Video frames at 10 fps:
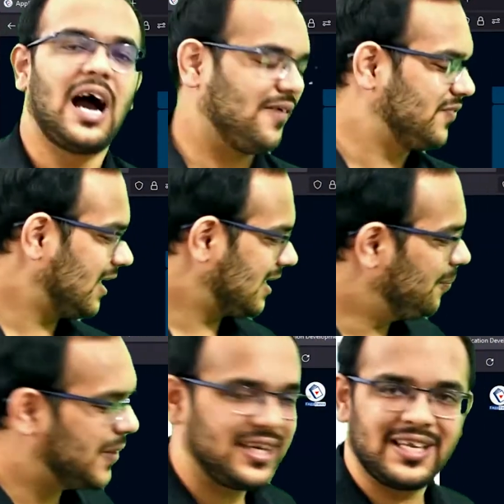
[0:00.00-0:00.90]
After
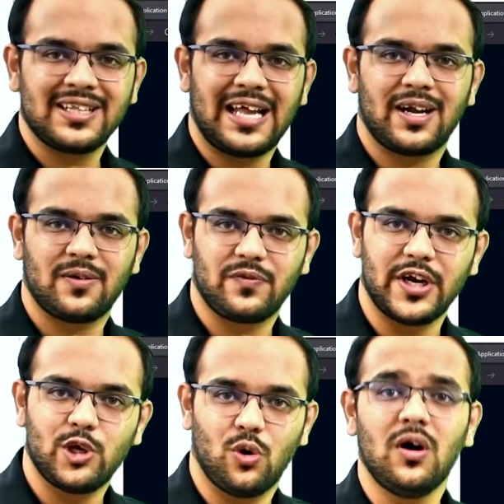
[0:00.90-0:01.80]
completing that
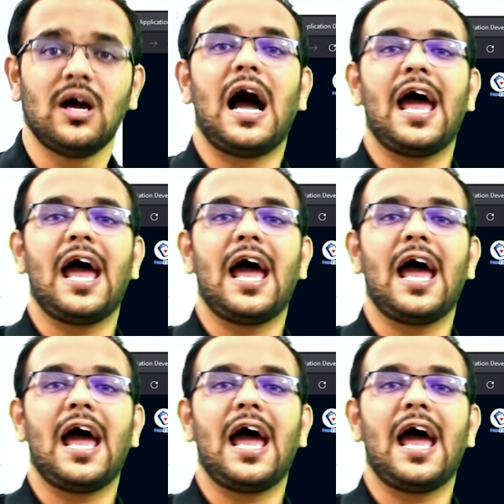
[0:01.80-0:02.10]
video,